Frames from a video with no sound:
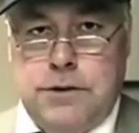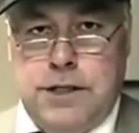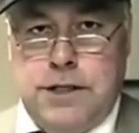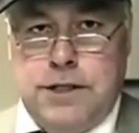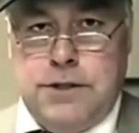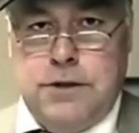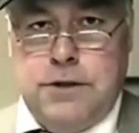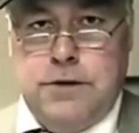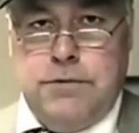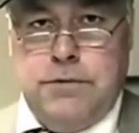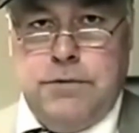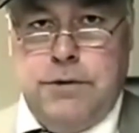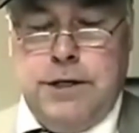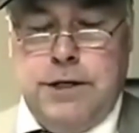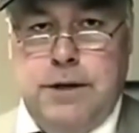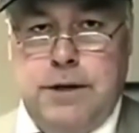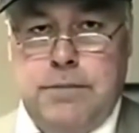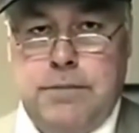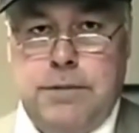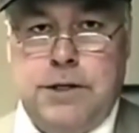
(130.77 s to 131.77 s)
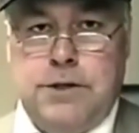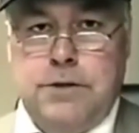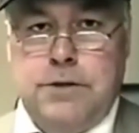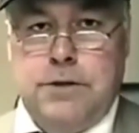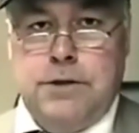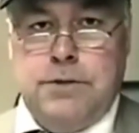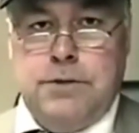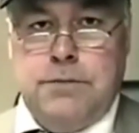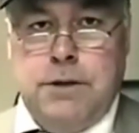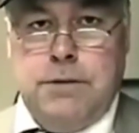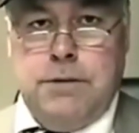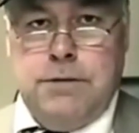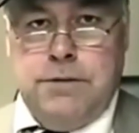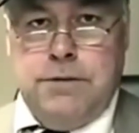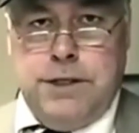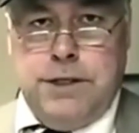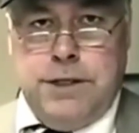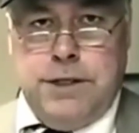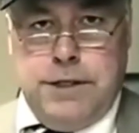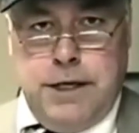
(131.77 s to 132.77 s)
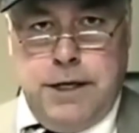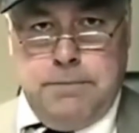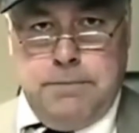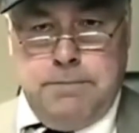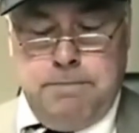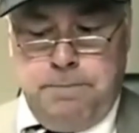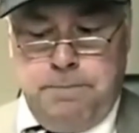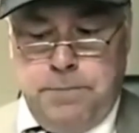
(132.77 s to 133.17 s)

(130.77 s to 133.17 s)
I served three combat tours Republic of Vietnam.